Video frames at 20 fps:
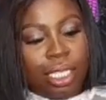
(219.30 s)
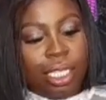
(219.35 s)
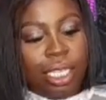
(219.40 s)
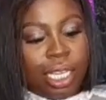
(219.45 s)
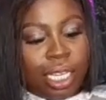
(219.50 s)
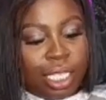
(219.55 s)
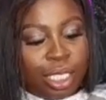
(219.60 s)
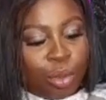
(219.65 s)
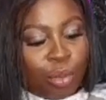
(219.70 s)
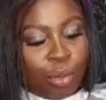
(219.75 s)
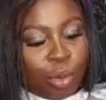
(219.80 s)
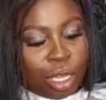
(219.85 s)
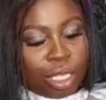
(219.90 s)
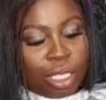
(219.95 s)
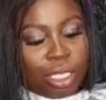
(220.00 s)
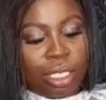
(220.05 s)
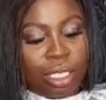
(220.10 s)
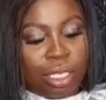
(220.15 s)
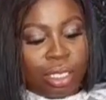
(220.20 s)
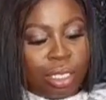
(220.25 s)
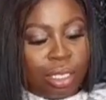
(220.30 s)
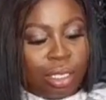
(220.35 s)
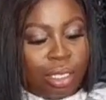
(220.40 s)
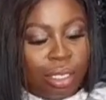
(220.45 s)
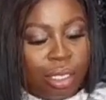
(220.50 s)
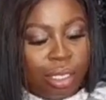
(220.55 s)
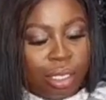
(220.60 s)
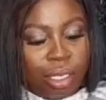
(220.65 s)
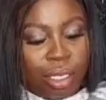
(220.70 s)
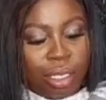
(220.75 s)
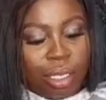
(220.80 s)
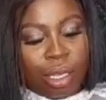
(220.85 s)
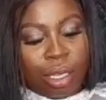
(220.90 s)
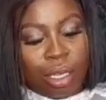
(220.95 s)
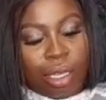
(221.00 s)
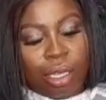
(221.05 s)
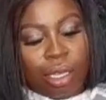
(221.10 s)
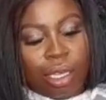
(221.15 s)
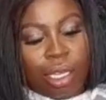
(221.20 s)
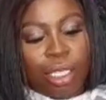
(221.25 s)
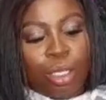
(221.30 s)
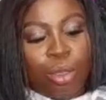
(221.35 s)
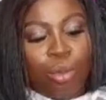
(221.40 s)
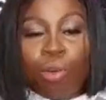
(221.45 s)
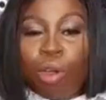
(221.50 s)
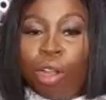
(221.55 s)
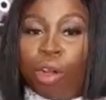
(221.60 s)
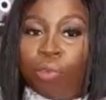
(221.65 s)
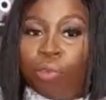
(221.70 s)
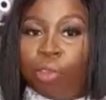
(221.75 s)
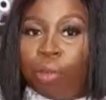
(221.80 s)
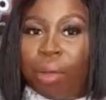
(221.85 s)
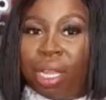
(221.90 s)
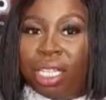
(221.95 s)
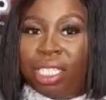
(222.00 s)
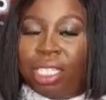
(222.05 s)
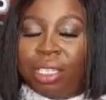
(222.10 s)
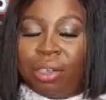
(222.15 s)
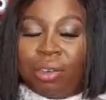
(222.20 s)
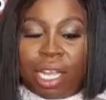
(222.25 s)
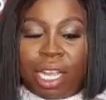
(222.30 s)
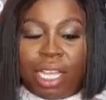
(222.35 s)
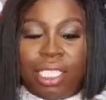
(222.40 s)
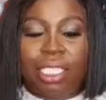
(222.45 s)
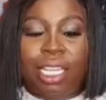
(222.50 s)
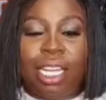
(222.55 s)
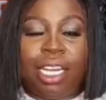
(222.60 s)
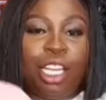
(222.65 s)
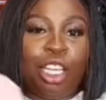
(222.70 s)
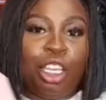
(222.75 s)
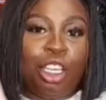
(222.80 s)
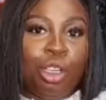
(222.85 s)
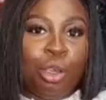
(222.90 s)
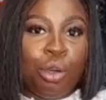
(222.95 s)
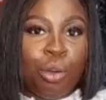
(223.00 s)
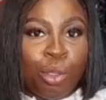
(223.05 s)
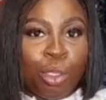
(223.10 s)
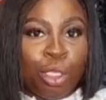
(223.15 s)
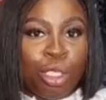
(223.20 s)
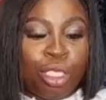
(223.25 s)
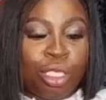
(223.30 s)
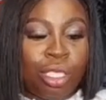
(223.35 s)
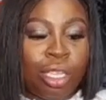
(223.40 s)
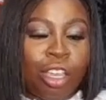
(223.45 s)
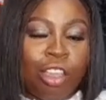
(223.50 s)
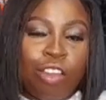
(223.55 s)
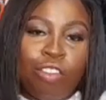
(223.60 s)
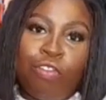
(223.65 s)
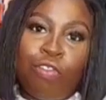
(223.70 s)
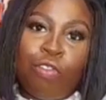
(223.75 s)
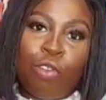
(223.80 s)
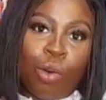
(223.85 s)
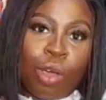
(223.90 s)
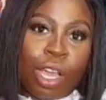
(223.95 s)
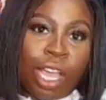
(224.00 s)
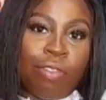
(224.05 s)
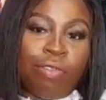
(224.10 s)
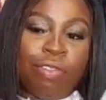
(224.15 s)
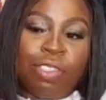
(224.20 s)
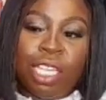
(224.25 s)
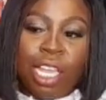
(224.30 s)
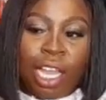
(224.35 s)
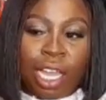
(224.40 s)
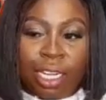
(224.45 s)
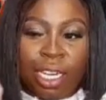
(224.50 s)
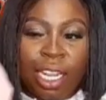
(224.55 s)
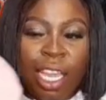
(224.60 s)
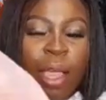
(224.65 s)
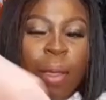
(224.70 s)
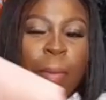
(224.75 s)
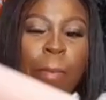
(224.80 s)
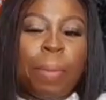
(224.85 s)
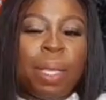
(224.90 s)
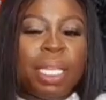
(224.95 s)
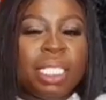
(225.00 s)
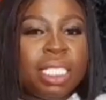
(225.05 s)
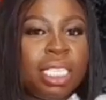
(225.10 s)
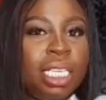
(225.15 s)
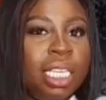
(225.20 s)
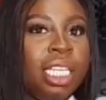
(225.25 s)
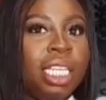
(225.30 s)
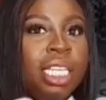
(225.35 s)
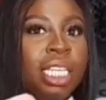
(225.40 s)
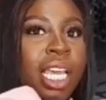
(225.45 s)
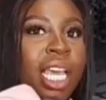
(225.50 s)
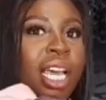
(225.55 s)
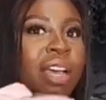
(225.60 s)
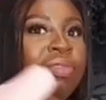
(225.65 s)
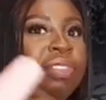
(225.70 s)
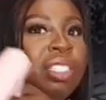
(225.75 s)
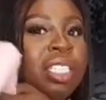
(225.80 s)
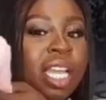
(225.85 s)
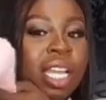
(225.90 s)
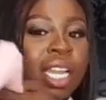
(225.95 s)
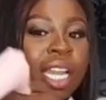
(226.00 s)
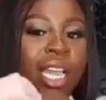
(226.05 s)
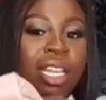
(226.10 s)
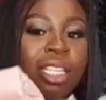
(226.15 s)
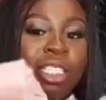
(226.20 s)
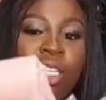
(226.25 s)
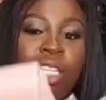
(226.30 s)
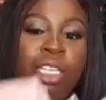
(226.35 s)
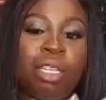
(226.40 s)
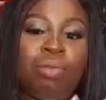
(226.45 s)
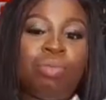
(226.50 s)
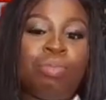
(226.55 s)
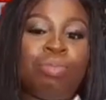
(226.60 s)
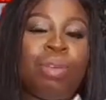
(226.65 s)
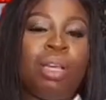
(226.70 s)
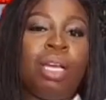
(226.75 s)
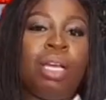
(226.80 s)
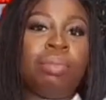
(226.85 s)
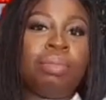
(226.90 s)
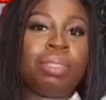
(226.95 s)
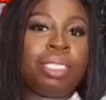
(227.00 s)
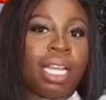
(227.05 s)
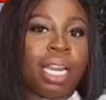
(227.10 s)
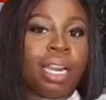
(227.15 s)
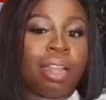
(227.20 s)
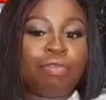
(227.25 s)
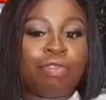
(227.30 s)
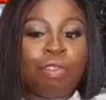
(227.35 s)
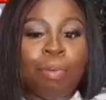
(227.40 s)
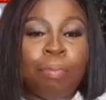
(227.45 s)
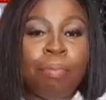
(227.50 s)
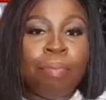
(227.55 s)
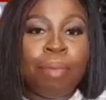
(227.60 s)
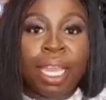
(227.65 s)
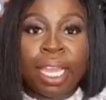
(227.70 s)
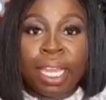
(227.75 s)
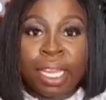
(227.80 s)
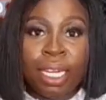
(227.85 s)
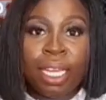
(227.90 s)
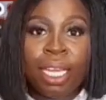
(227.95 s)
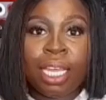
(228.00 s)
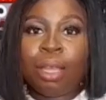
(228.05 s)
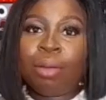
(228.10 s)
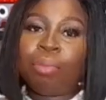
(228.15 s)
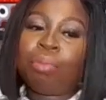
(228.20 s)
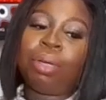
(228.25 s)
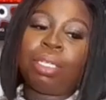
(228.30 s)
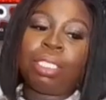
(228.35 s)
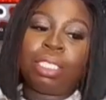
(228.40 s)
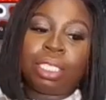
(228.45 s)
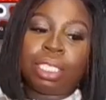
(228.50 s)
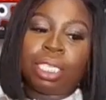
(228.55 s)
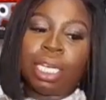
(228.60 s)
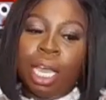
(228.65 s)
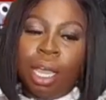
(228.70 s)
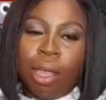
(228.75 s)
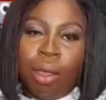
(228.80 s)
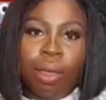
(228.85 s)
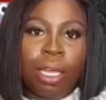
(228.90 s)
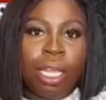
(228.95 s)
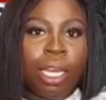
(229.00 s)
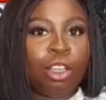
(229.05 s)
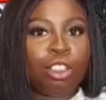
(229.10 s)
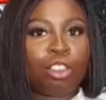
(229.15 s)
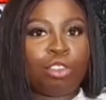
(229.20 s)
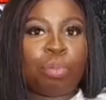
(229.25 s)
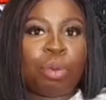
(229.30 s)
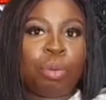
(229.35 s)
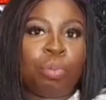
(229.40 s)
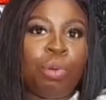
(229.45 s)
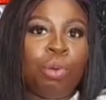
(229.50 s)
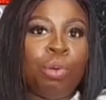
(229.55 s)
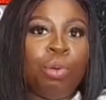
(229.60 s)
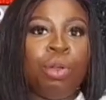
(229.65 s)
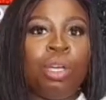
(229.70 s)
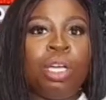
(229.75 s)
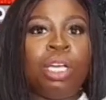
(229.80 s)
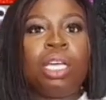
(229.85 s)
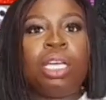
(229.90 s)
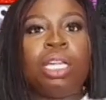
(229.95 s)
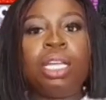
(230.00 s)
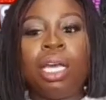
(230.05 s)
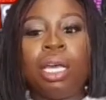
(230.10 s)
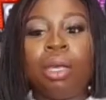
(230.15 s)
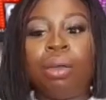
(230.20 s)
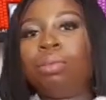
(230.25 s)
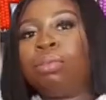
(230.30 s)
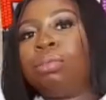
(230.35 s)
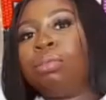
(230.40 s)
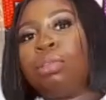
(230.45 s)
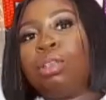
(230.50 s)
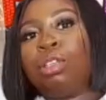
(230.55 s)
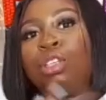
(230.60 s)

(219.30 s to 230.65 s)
is what is one of the materials that we use for kaftan. Basically, the kaftan actually started for men, but now a lot of people now